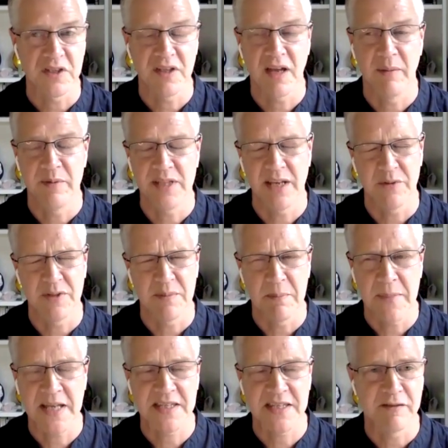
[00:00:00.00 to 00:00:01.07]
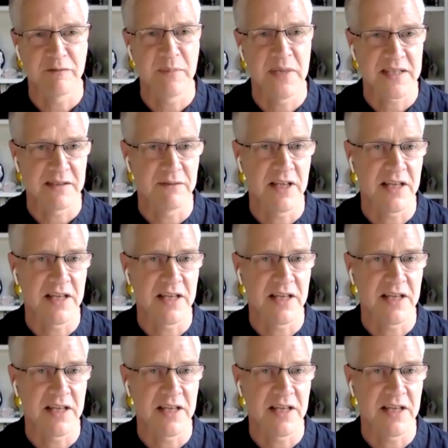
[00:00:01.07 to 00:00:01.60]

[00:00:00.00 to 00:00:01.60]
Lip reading: So that was a massive, massive